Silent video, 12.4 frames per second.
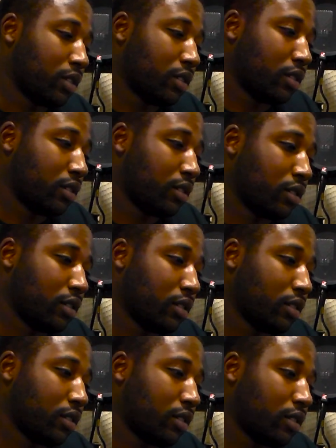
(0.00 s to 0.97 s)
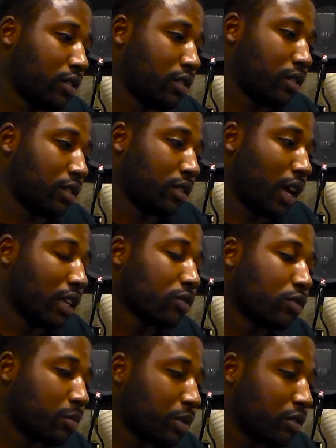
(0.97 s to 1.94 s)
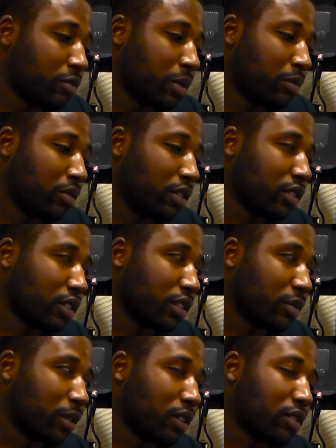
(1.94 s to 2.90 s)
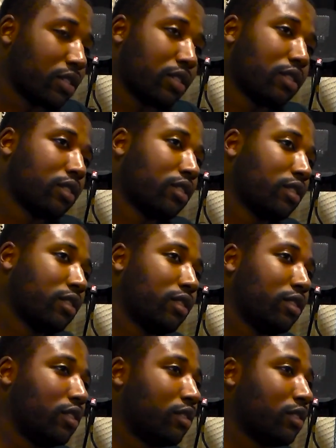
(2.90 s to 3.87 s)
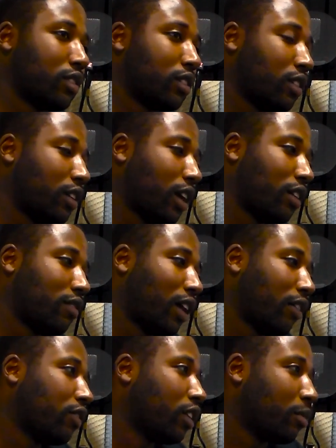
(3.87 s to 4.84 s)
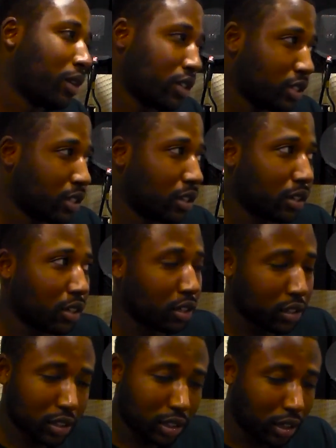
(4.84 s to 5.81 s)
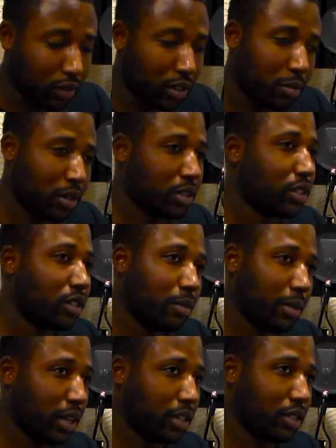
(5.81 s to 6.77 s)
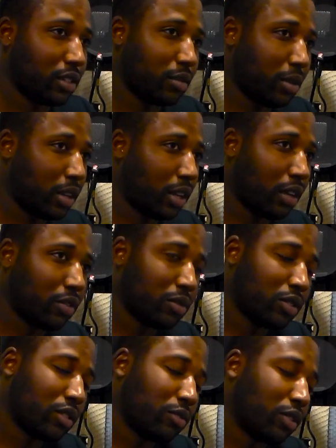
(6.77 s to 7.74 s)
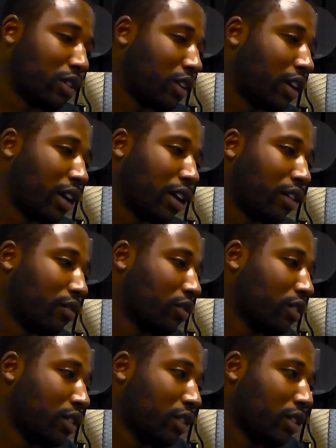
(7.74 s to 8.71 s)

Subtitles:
Man, I just want to be remembered as a good person. You know what I'm saying? I've done my share of good shit, I've done my share of bad shit in my life, I'm sure we all have.